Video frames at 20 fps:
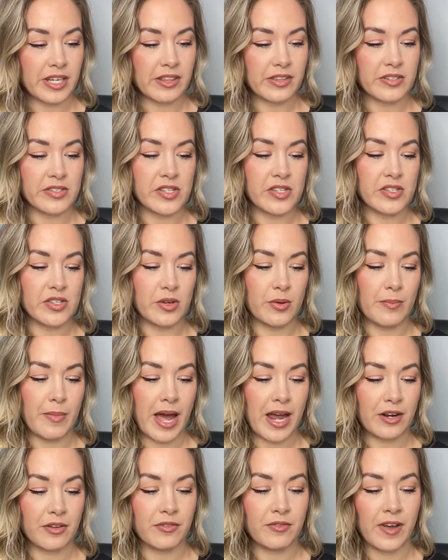This is their
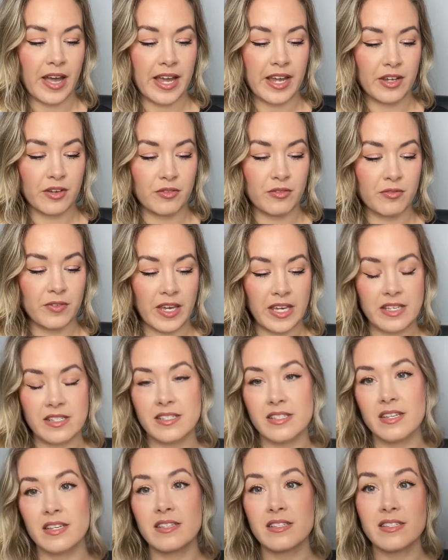mattifying
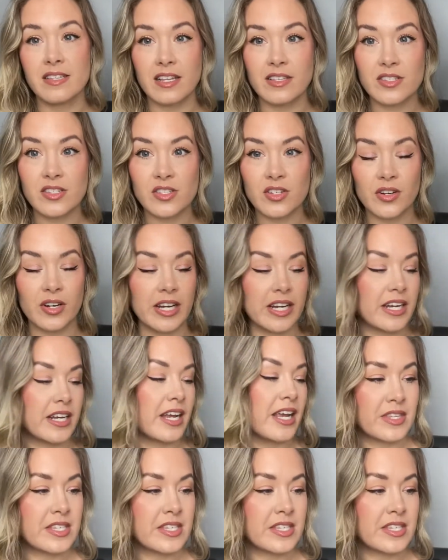face sunscreen.